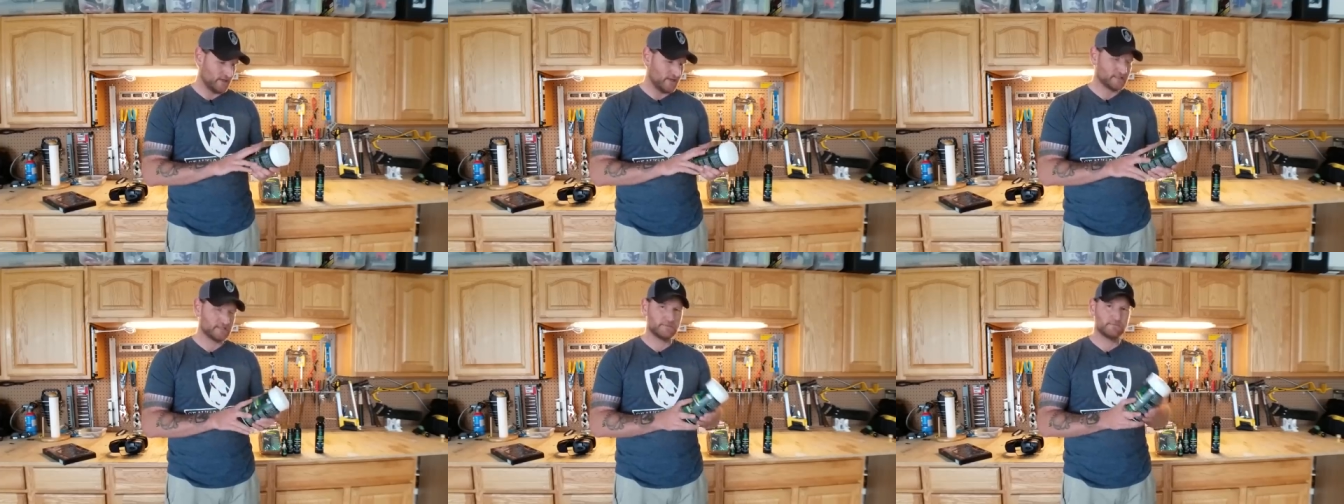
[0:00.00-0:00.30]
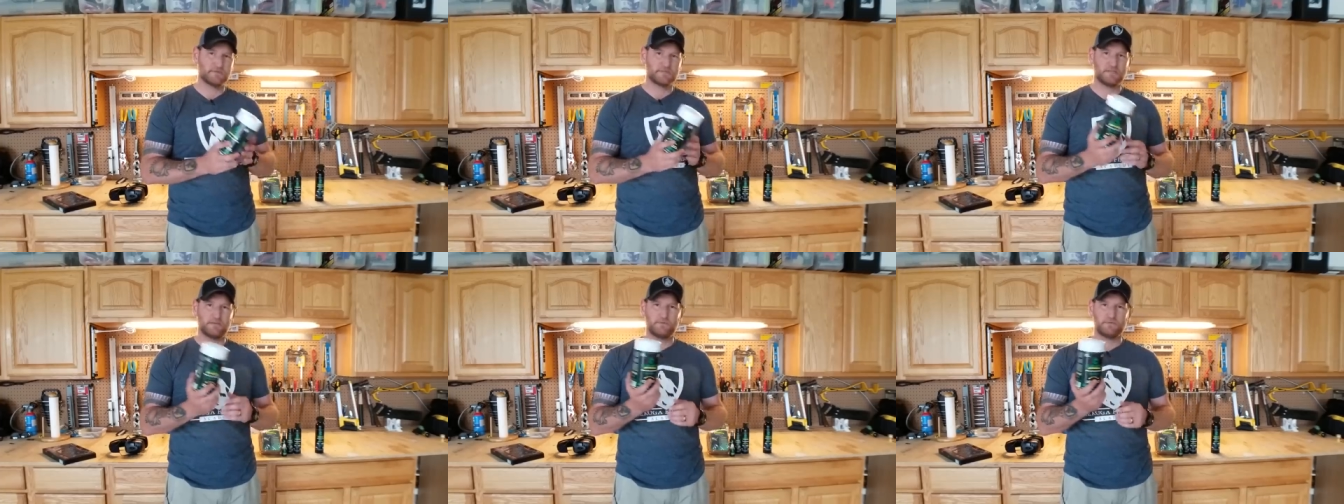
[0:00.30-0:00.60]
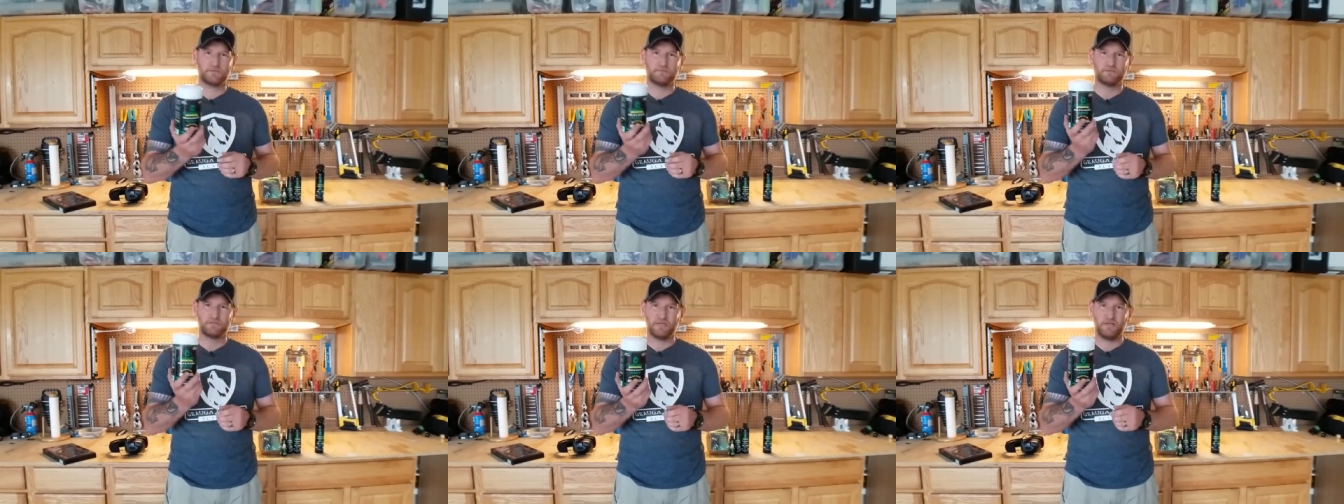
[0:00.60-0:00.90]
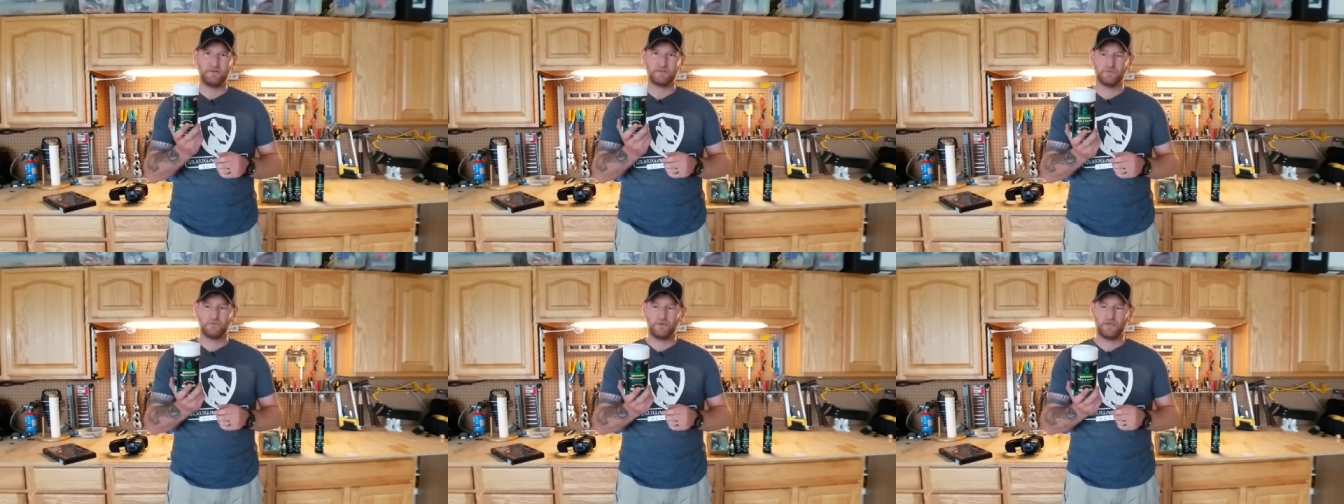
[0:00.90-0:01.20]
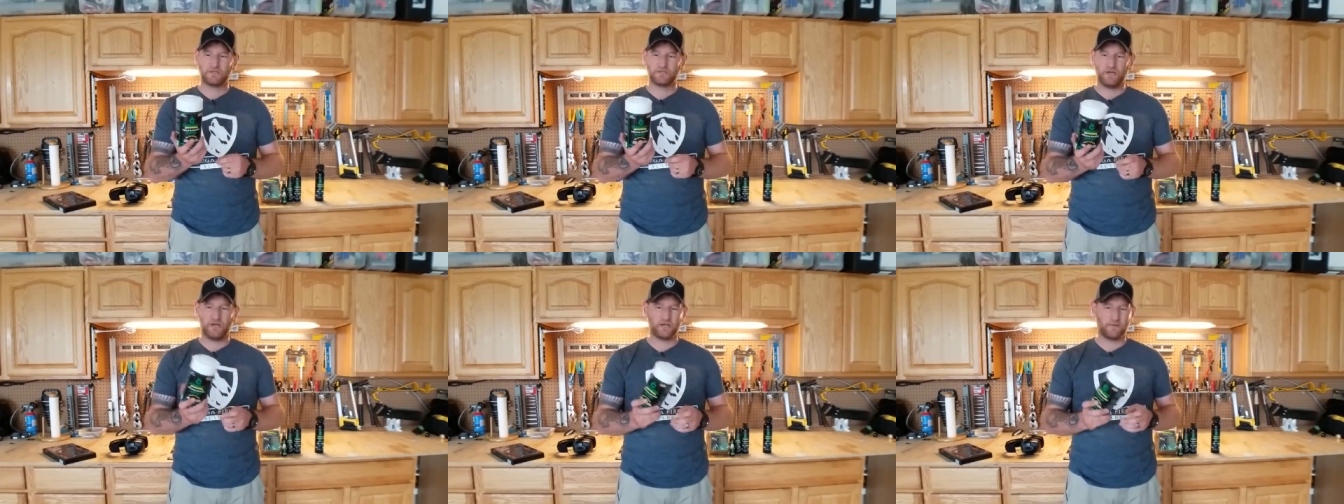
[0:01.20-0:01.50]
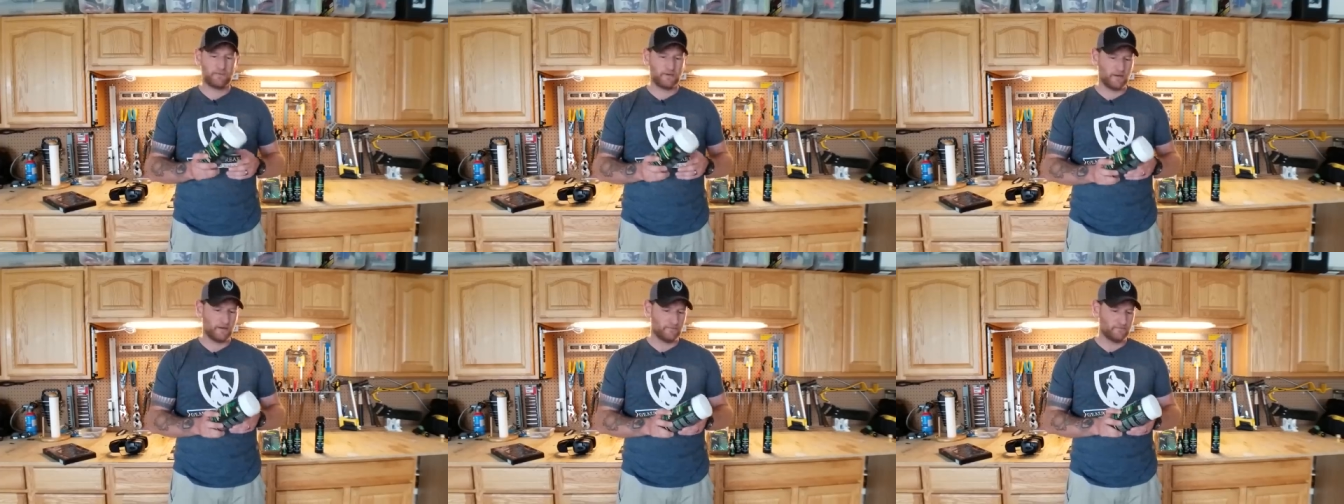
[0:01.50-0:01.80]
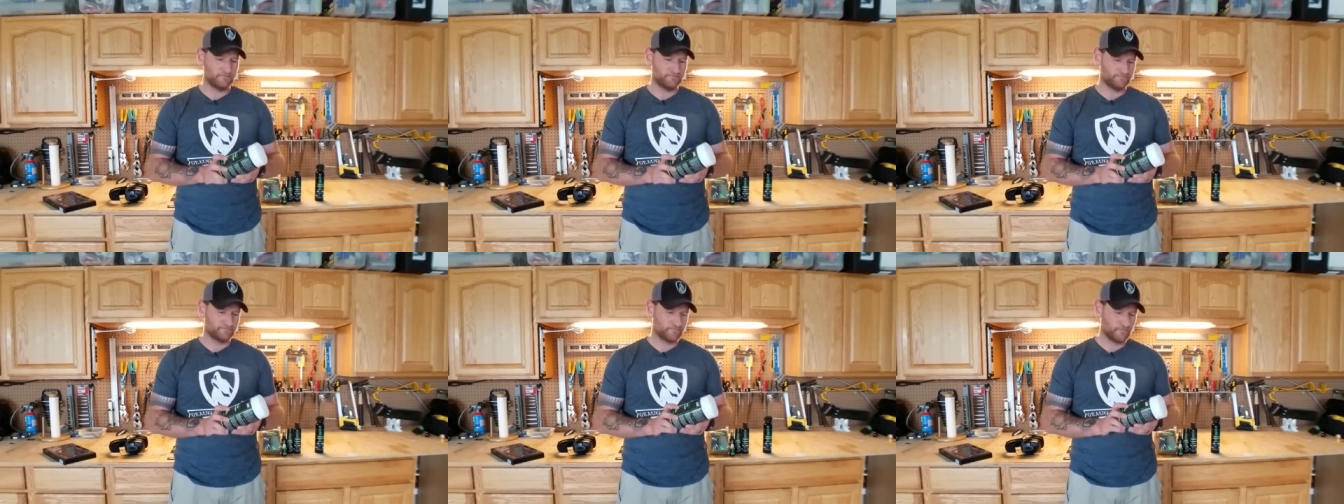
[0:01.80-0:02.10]
I asked them to send me some stuff so we could talk about
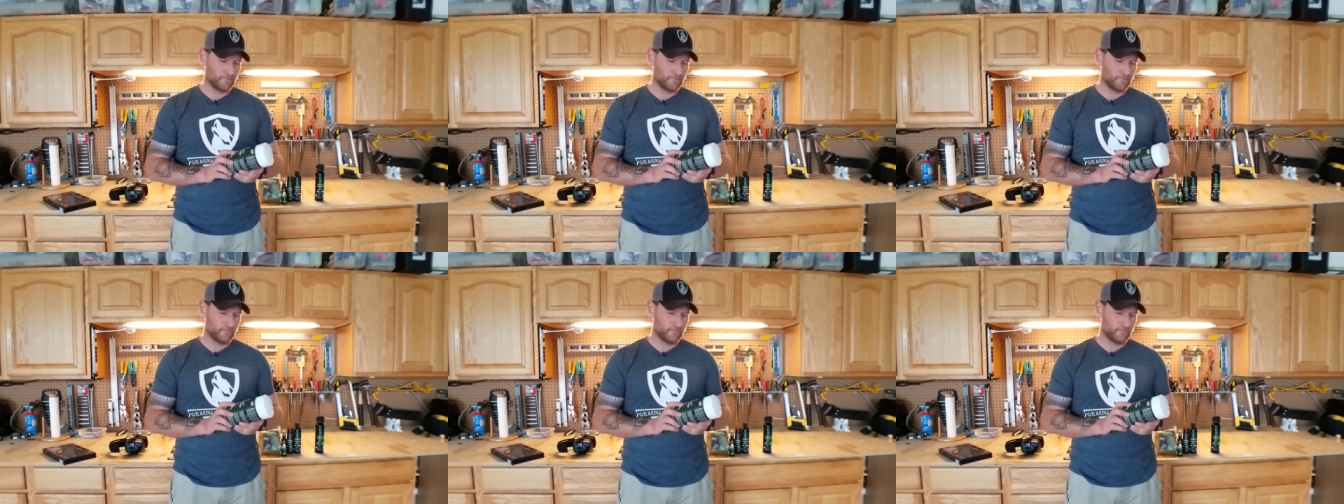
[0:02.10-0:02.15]
it.